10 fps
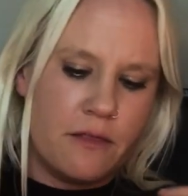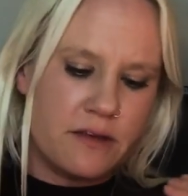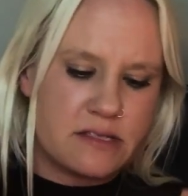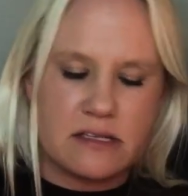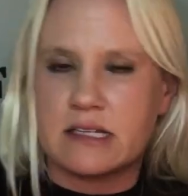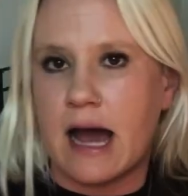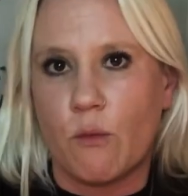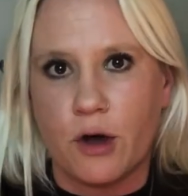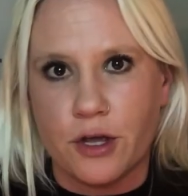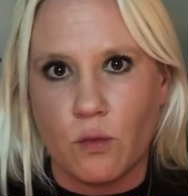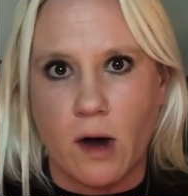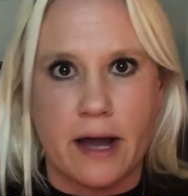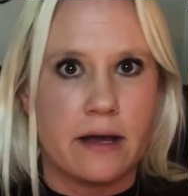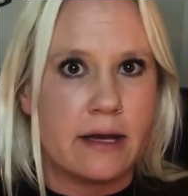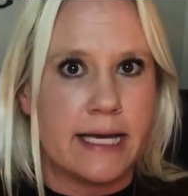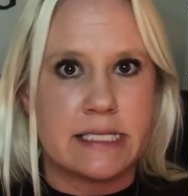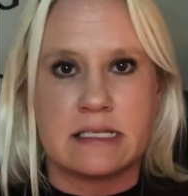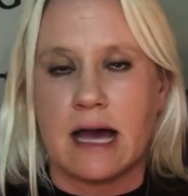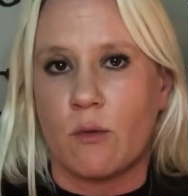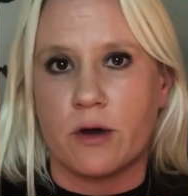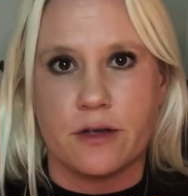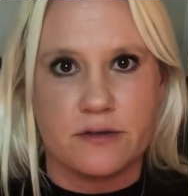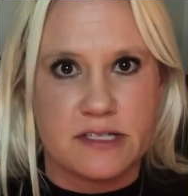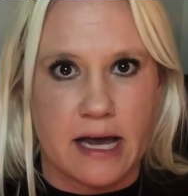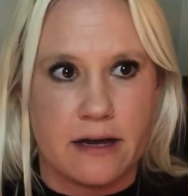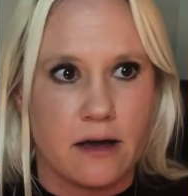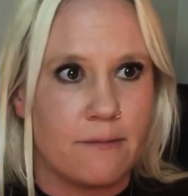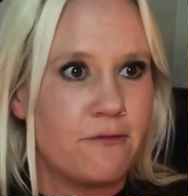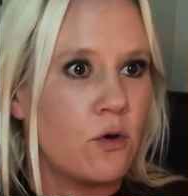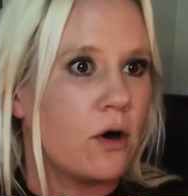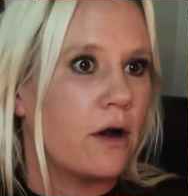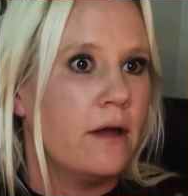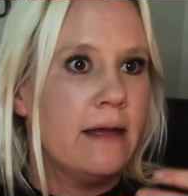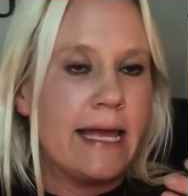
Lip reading: This is not what you wanted. It's not what you signed up for.